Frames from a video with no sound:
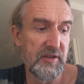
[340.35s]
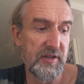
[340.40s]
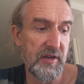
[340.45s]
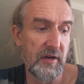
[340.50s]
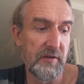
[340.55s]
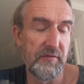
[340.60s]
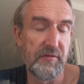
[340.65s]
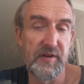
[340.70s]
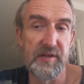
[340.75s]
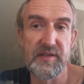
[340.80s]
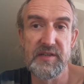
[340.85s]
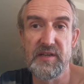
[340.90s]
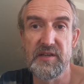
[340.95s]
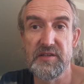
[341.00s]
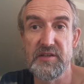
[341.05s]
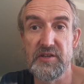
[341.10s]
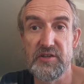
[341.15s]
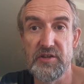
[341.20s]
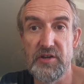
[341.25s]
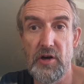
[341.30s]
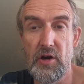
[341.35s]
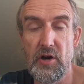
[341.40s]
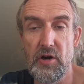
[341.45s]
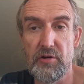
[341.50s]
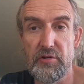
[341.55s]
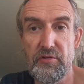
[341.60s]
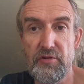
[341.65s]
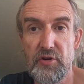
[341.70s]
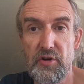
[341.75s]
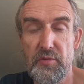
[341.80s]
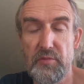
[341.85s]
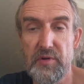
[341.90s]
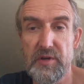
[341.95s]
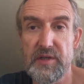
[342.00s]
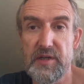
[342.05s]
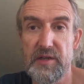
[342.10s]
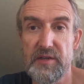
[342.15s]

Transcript: So for instance, there's an art group which